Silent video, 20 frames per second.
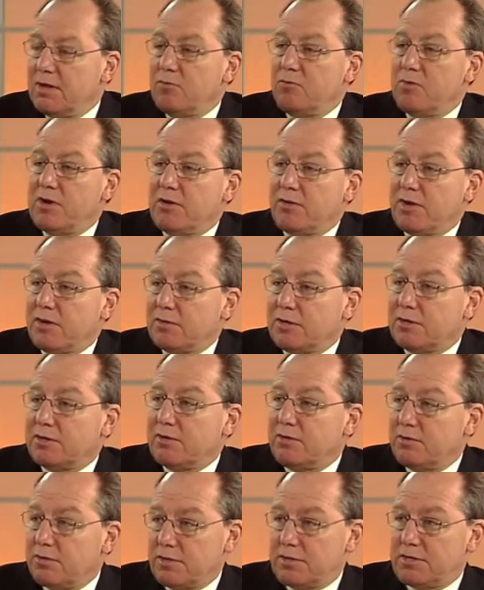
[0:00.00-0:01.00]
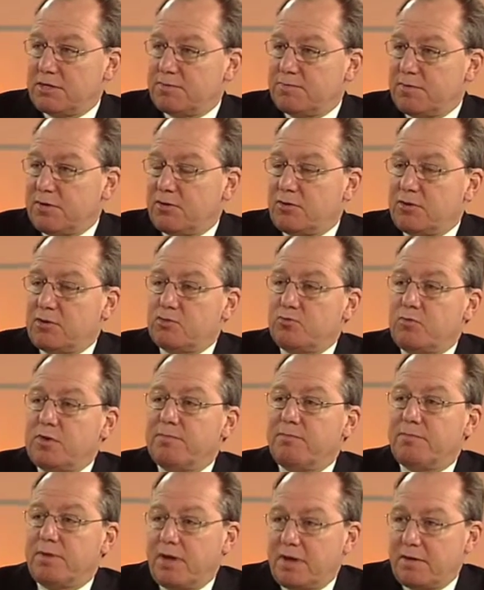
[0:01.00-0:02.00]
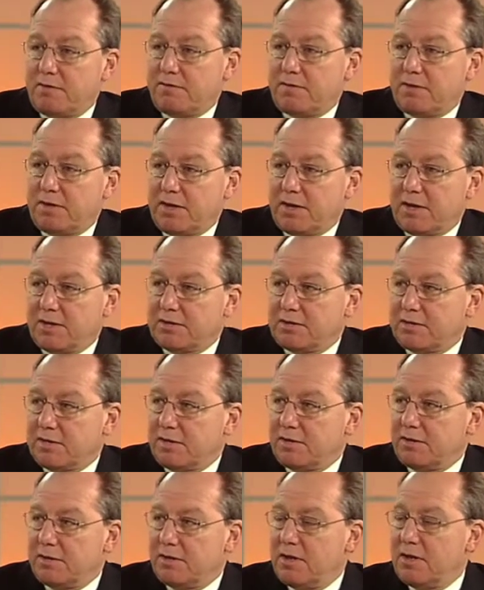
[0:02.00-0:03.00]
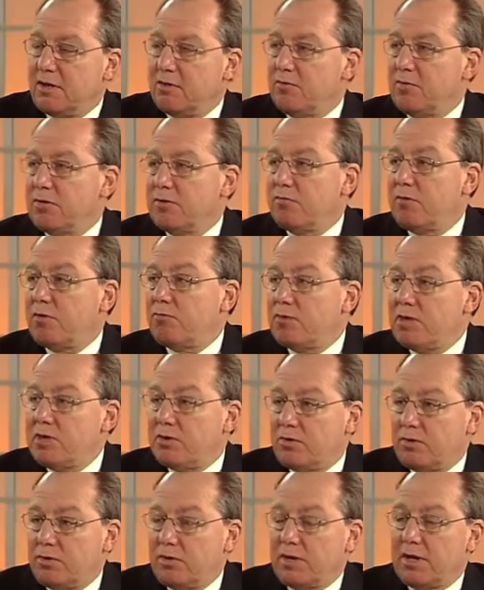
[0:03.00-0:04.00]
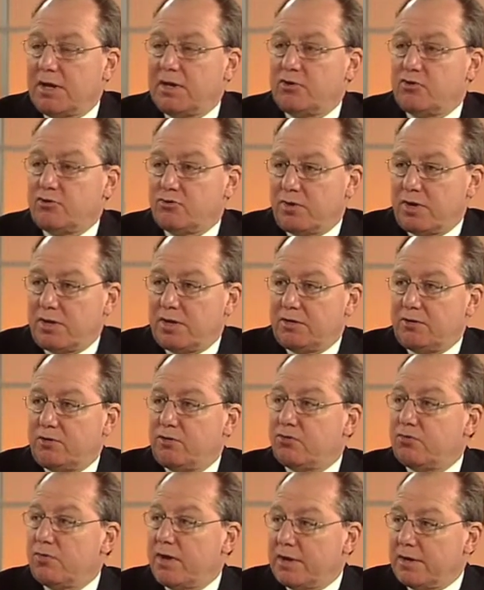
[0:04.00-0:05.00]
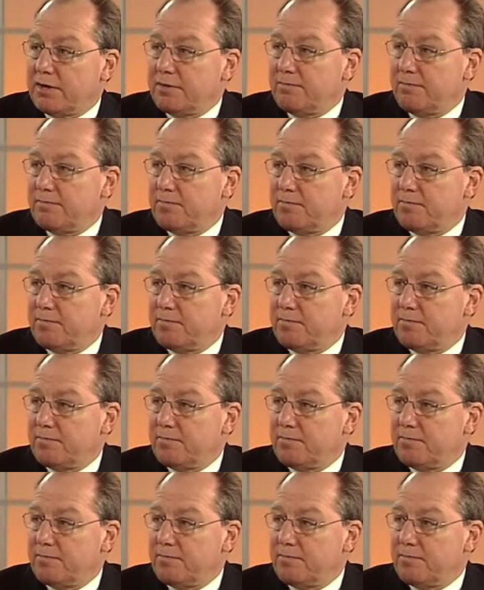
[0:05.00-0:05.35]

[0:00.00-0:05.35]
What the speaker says: We are able to do this because we pay for the asset with what we call a trade credit.